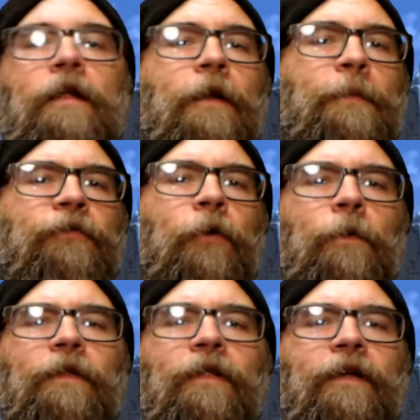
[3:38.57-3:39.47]
Number two
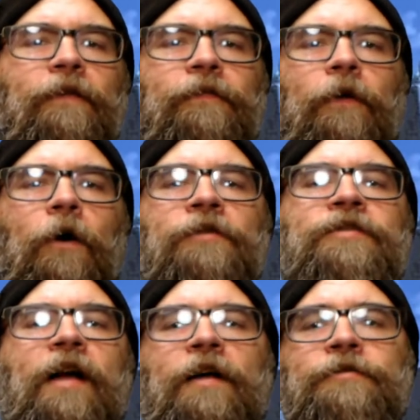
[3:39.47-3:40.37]
on the list are
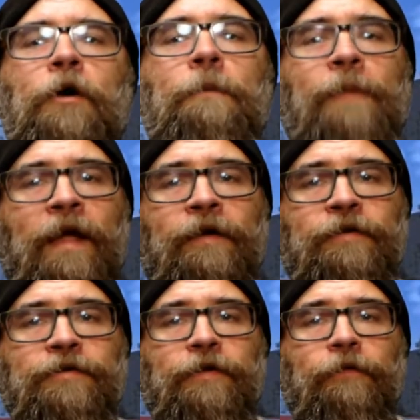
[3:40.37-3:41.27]
G I. Joe
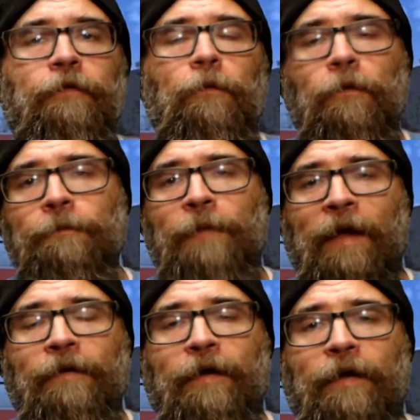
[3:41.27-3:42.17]
bandages, or
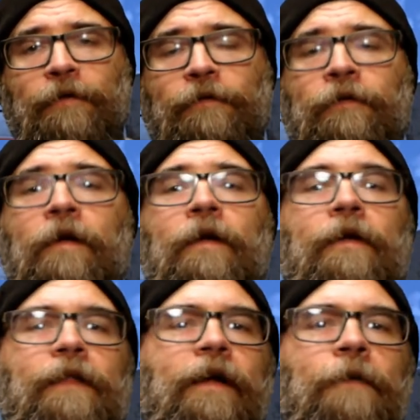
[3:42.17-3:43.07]
Band-Aids.
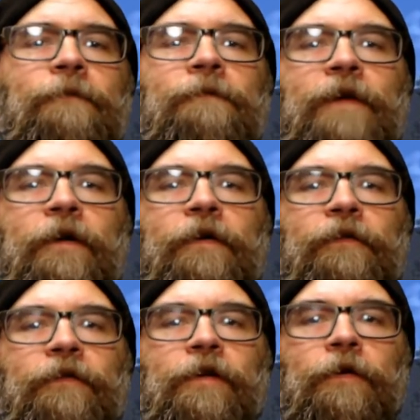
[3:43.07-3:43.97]
They come from
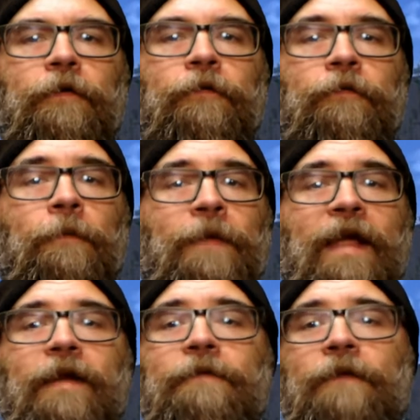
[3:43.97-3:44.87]
various years, from
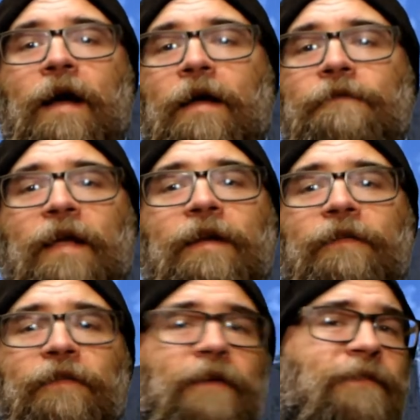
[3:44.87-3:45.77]
eighty-five,
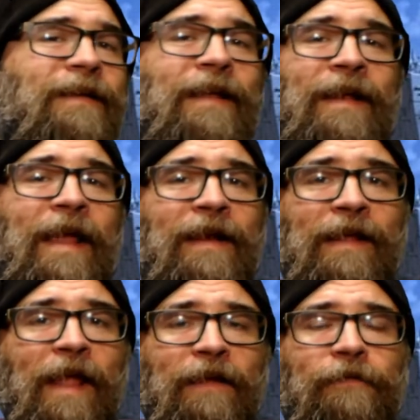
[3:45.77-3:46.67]
eighty-seven, and
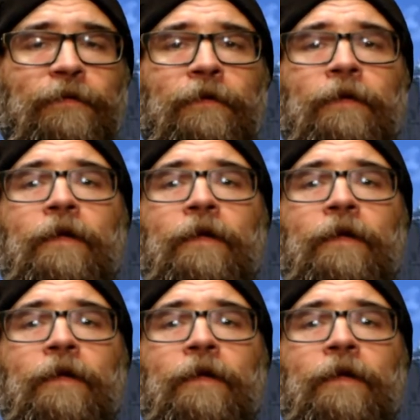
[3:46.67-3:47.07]
eighty-eight.